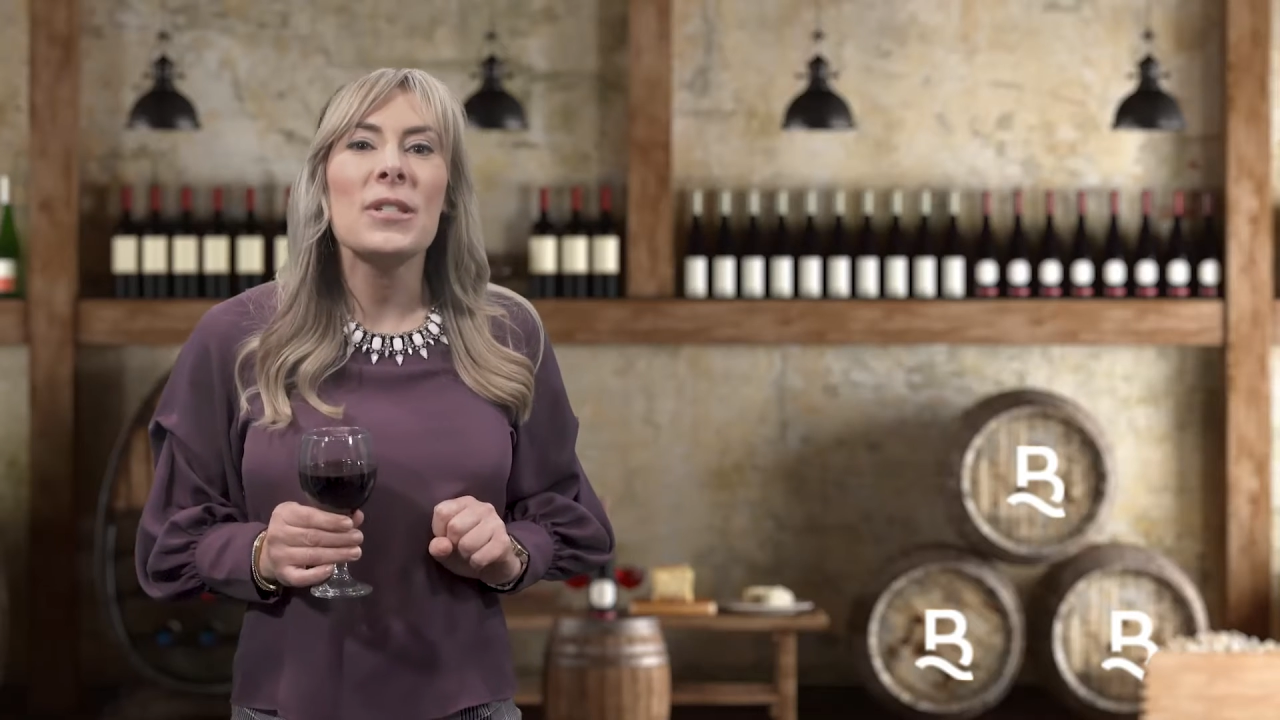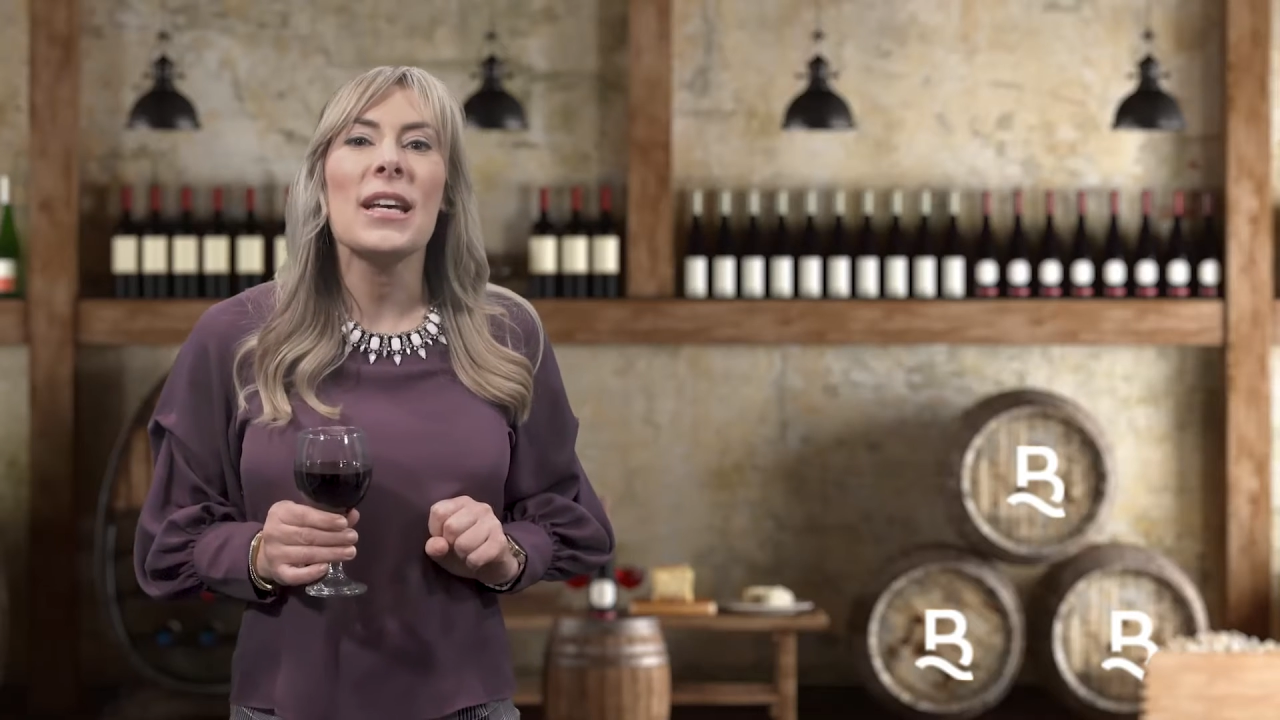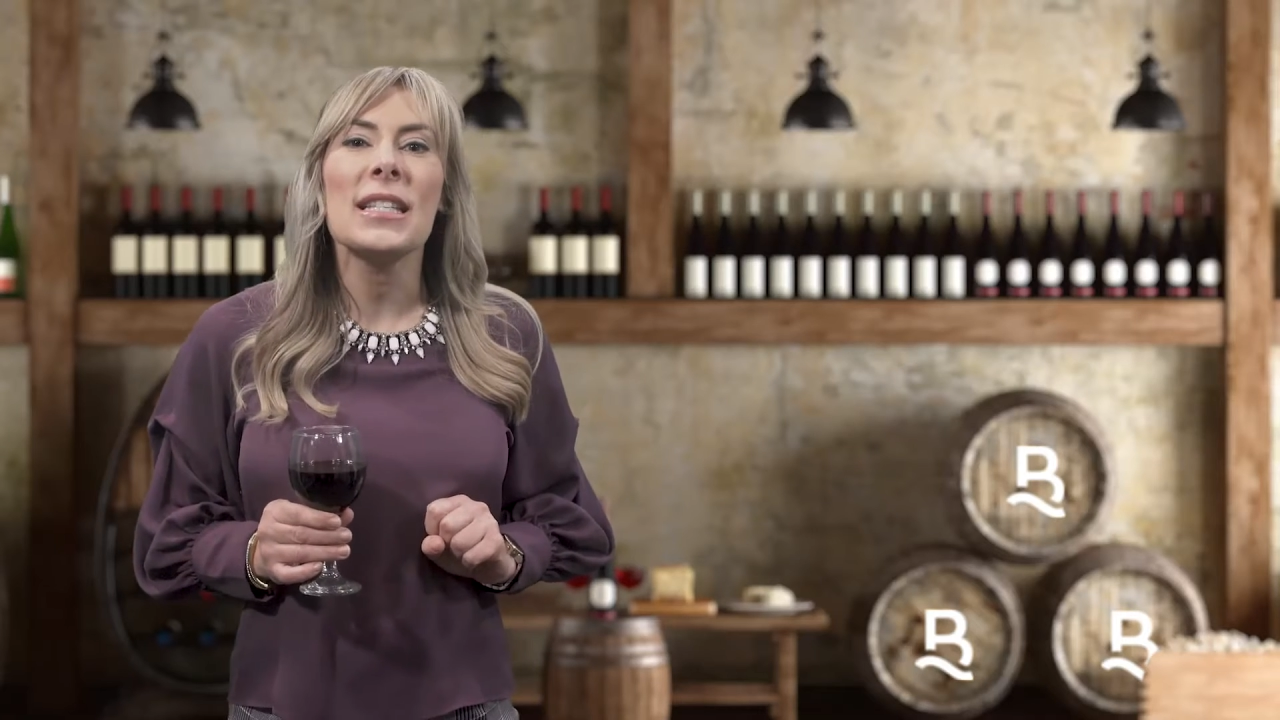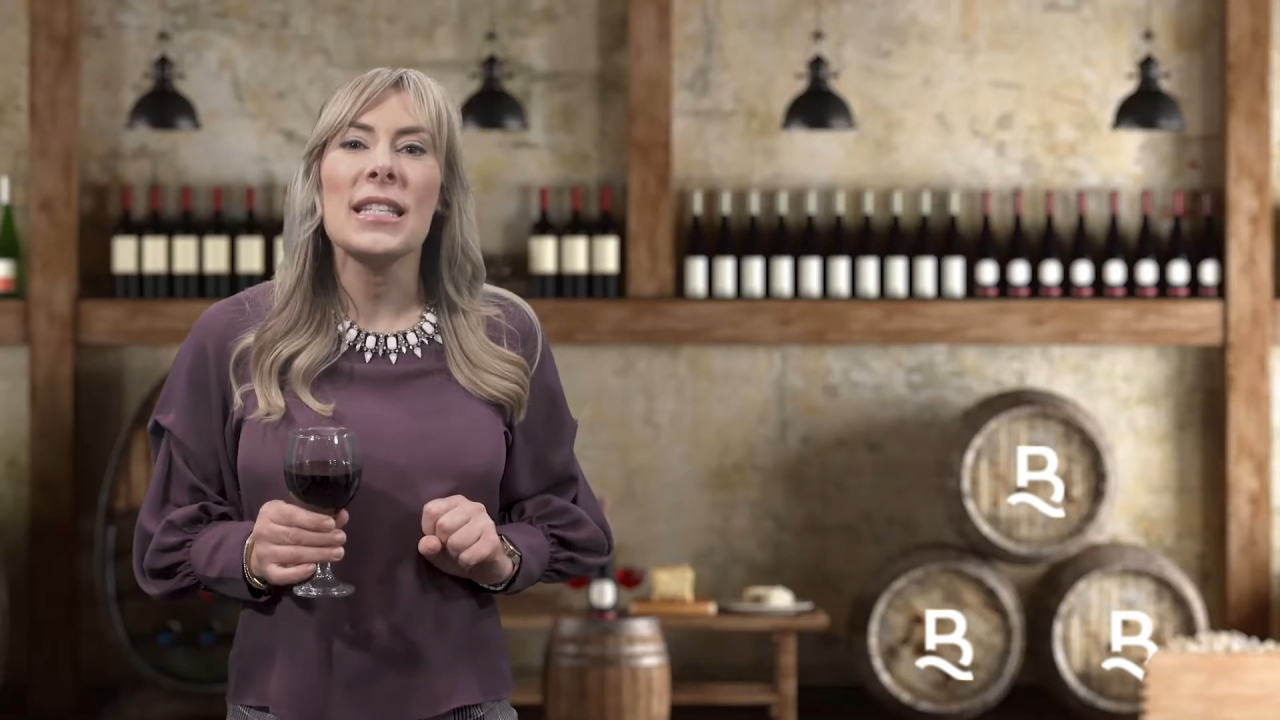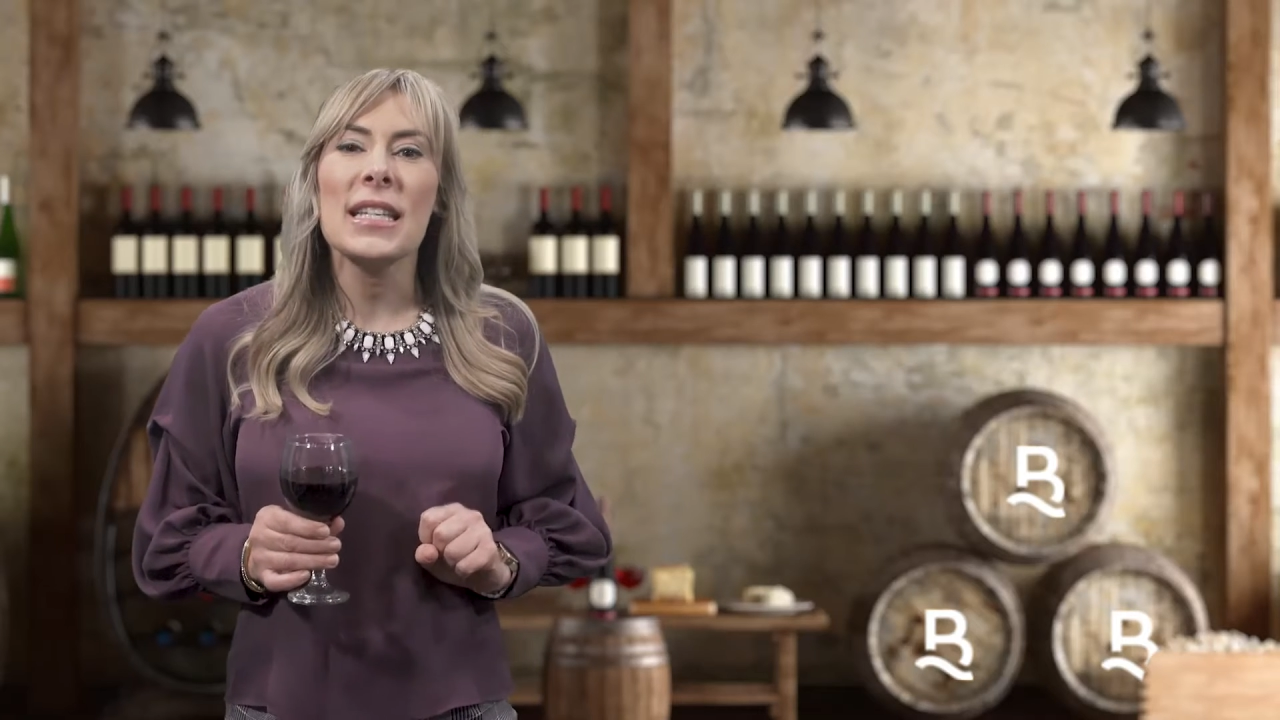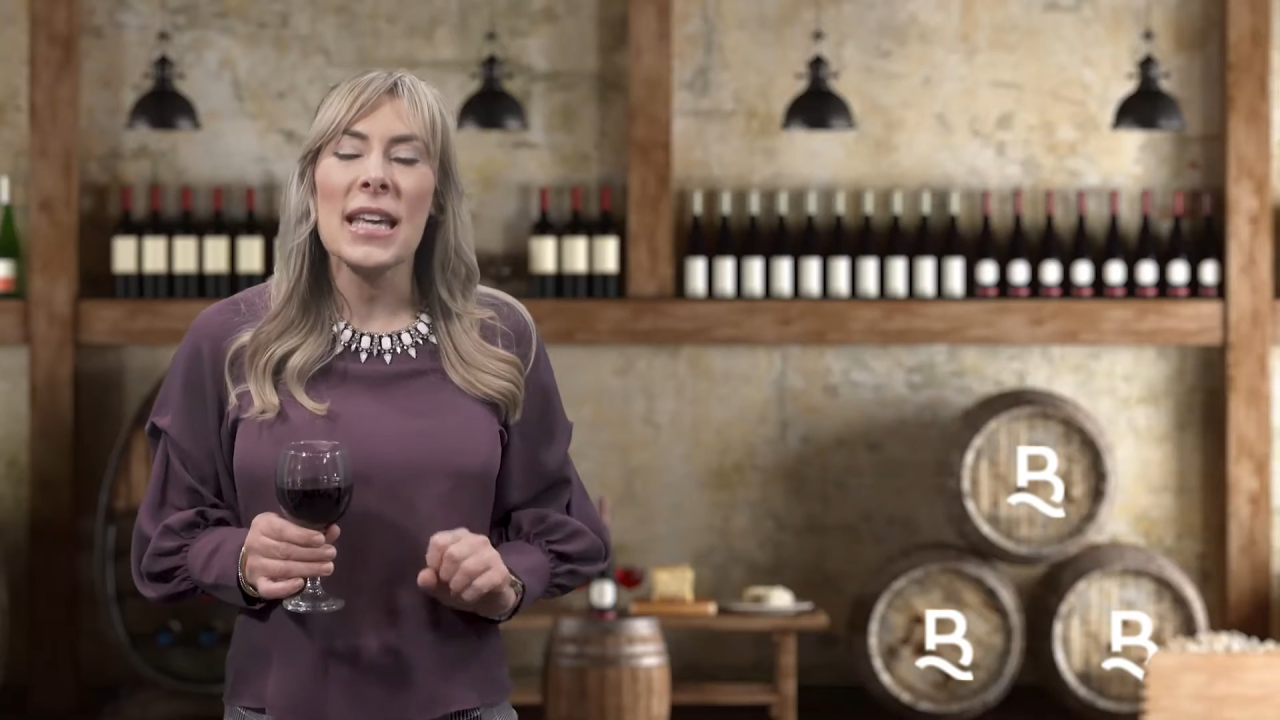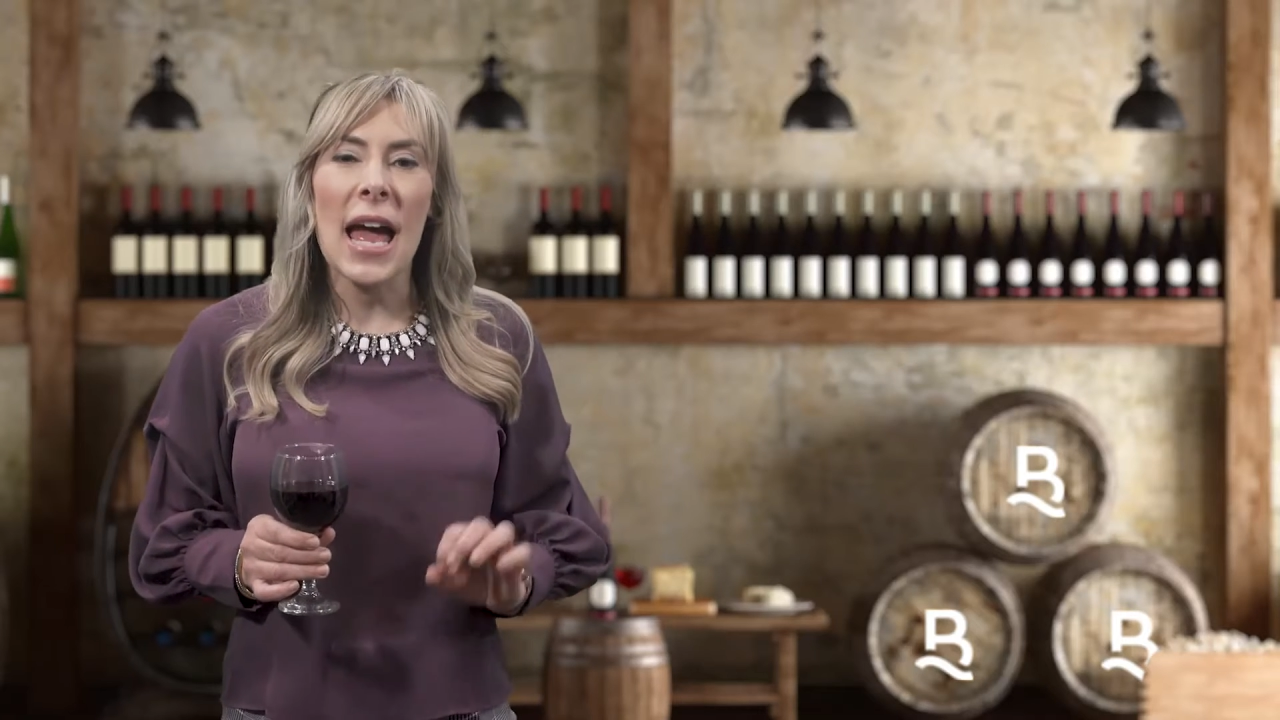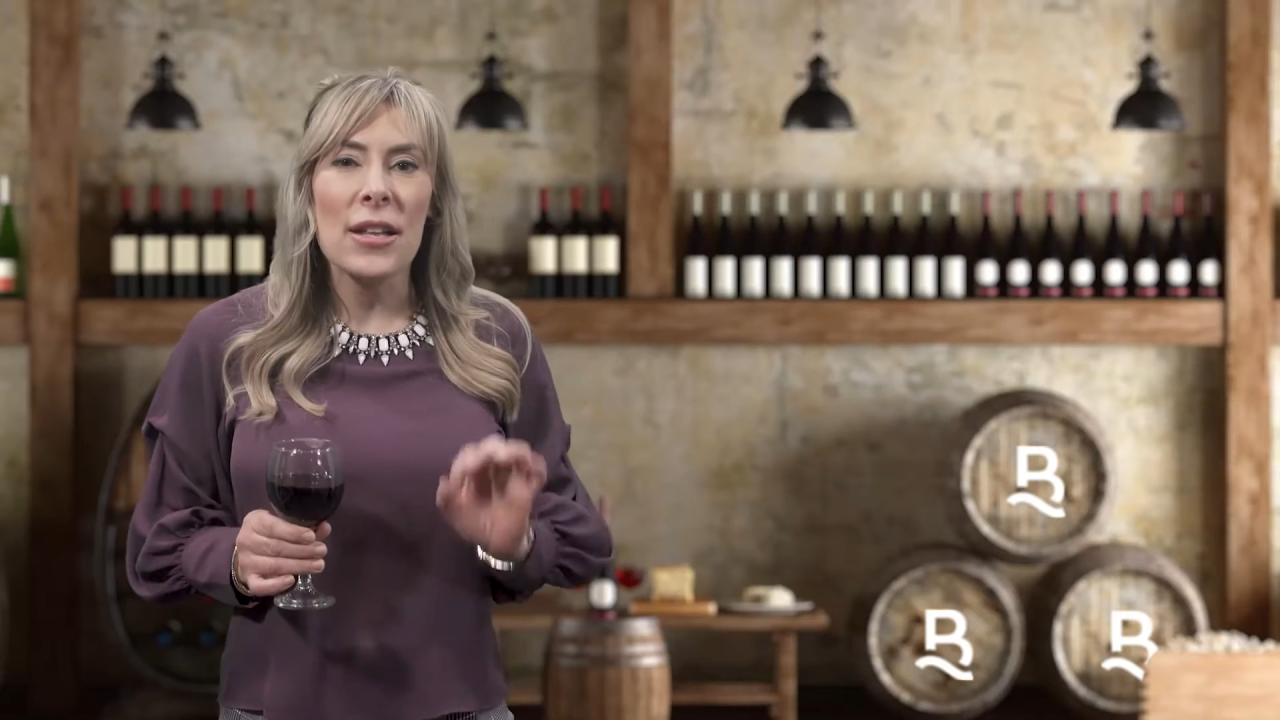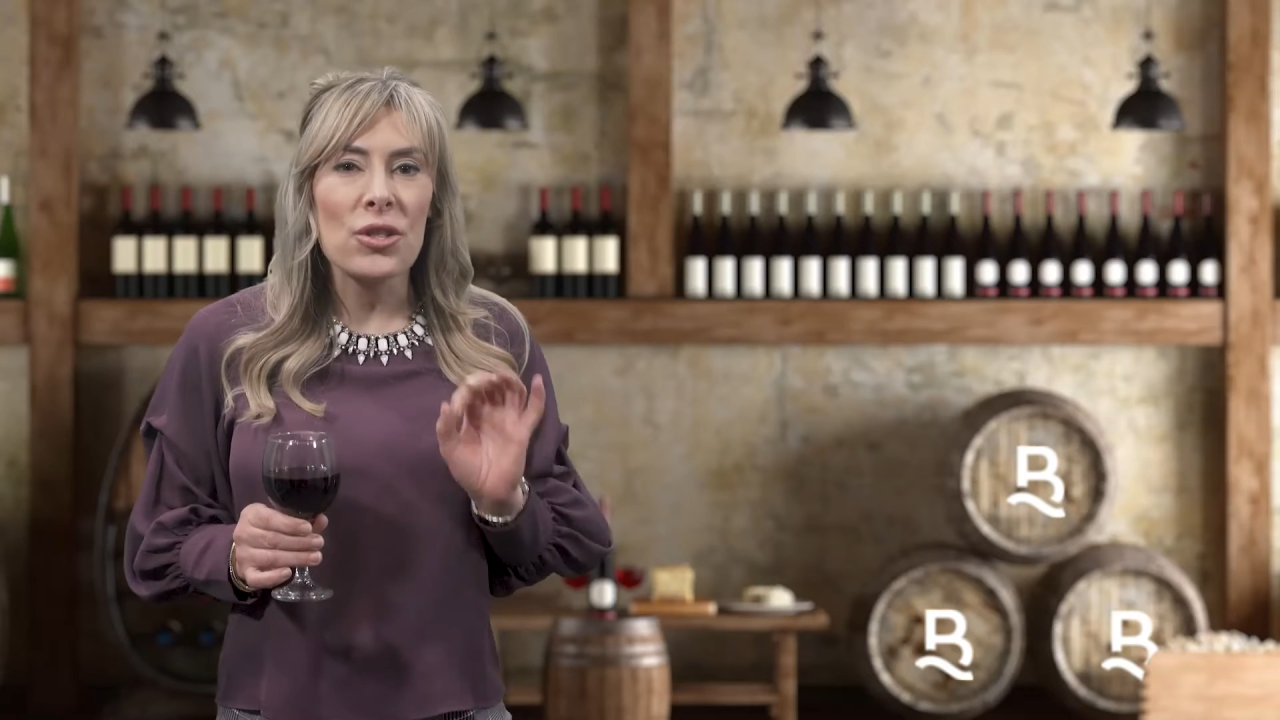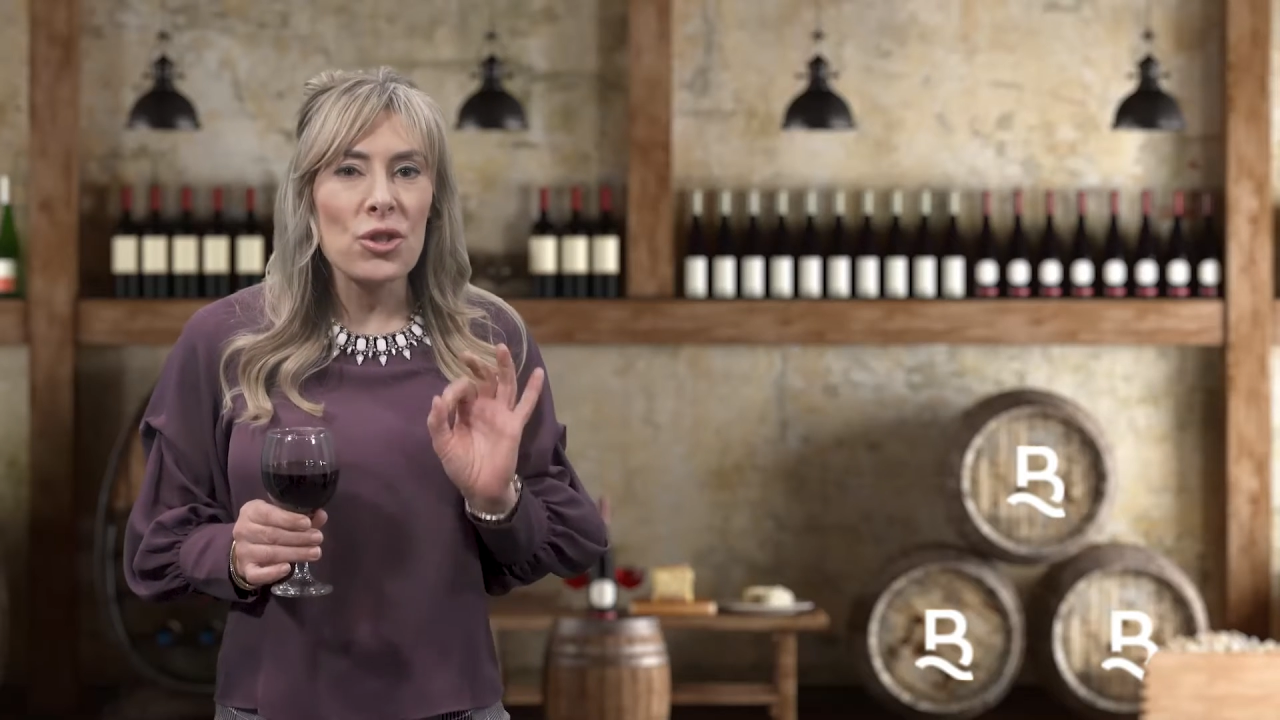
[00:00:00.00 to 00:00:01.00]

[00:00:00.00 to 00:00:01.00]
doesn't get